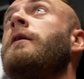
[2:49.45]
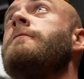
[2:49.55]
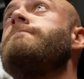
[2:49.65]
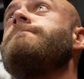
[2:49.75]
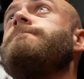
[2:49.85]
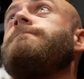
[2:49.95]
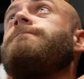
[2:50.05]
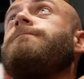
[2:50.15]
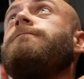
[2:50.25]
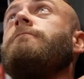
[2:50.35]
But
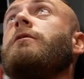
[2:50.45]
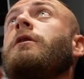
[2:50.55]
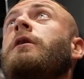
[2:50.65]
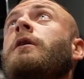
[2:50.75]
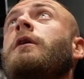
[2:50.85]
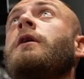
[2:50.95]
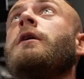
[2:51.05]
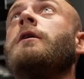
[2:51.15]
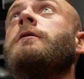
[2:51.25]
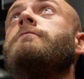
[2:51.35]
when I sat in it and
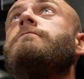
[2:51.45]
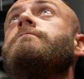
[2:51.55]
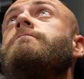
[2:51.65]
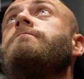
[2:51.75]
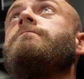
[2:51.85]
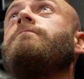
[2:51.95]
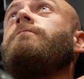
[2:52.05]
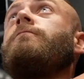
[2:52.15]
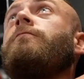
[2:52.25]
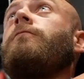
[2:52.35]
we got the movement
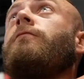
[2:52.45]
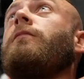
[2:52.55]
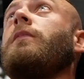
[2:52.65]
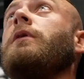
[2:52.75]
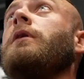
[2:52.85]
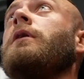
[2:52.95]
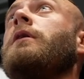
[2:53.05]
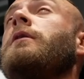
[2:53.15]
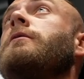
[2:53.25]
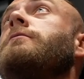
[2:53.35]
going, it didn't
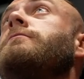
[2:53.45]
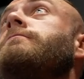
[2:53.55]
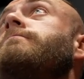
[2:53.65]
at all, and it was